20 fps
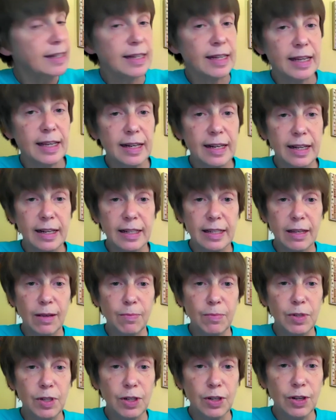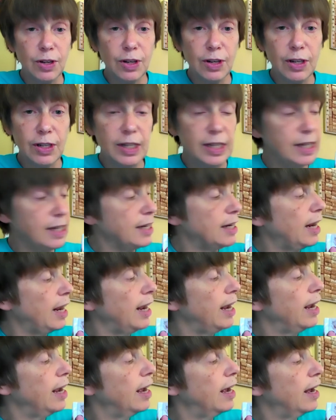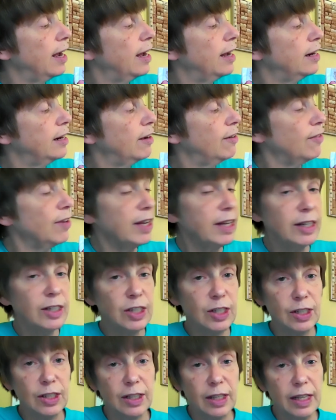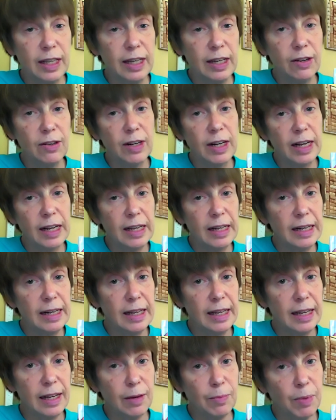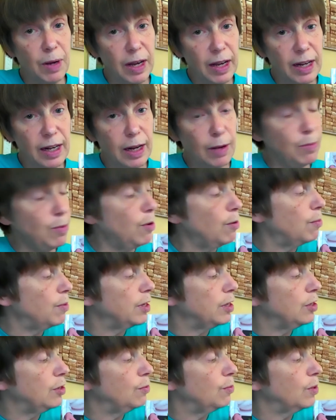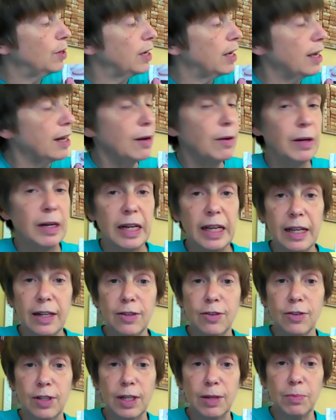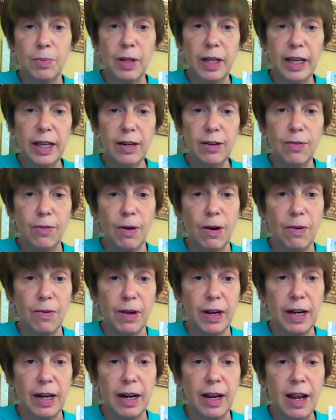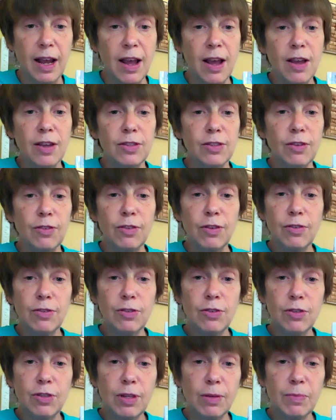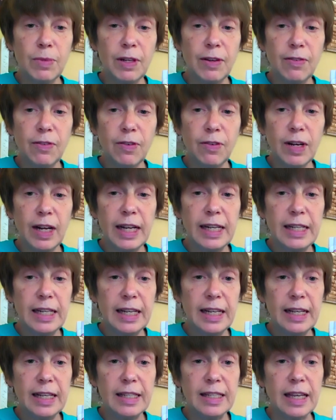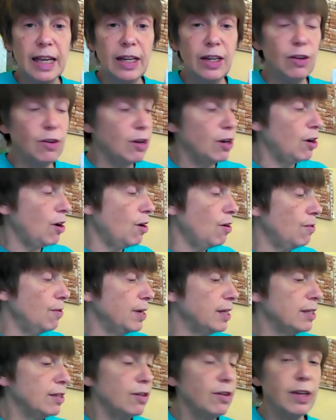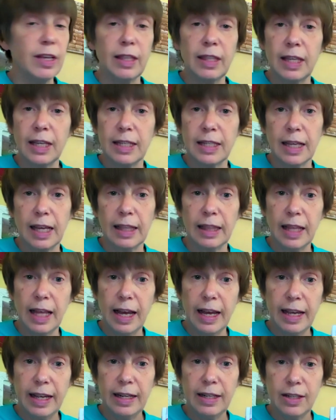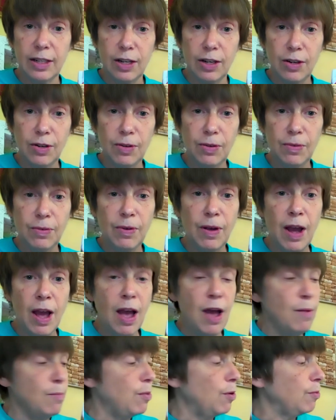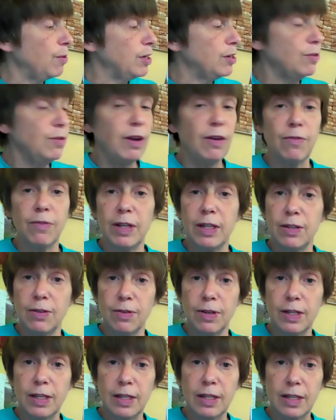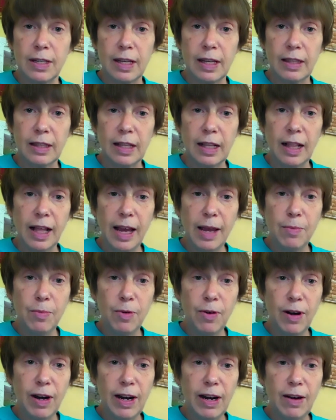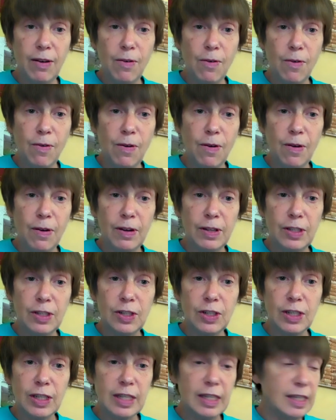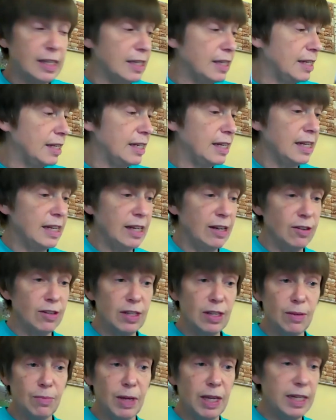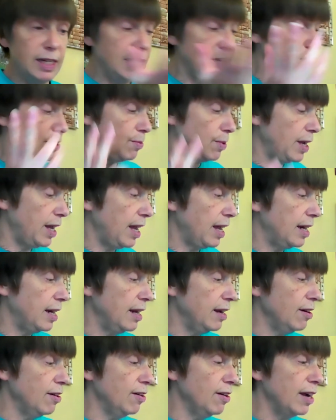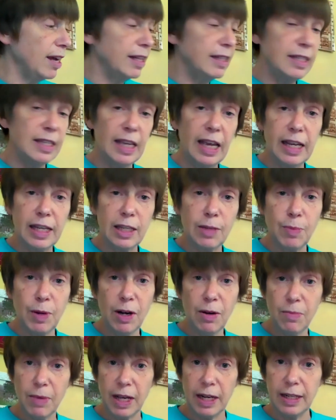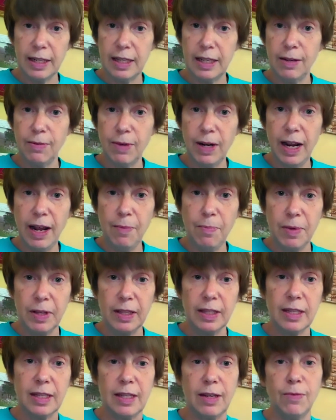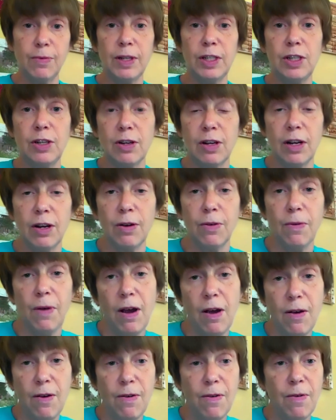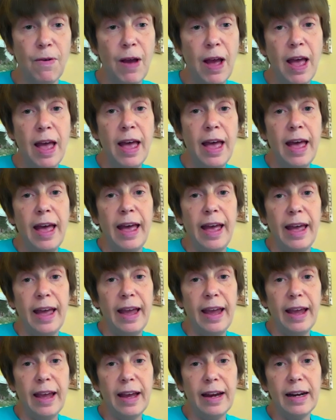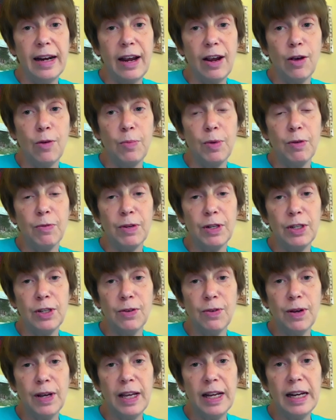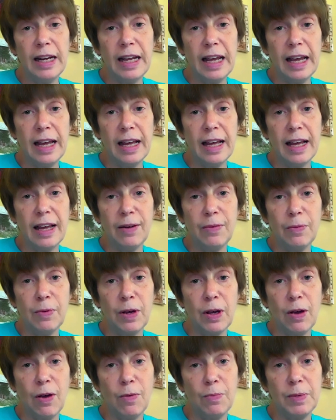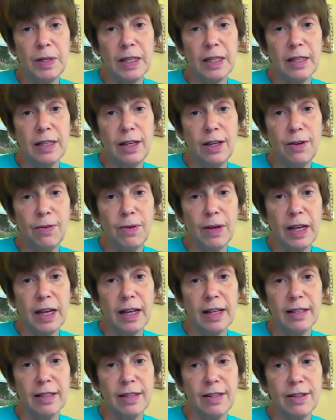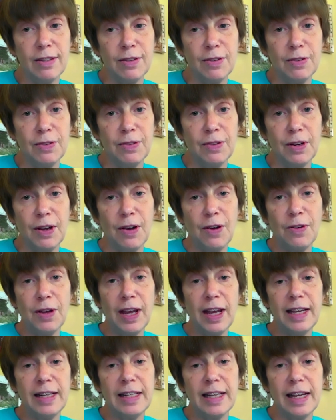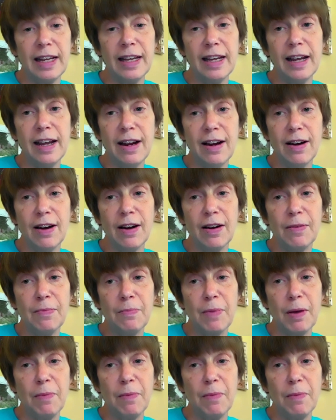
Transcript: stick it in some dirt, and eventually you're not going to get a pineapple, but you will get an interesting plant growing. So those are some different ideas, and you can always look at things online too, but we do have resources at the library, or it's just, here's some ideas we had here, and experiment, see what happens, see what you can grow. And I hope you enjoyed, and we'll hope to see you again soon. Okay, take care.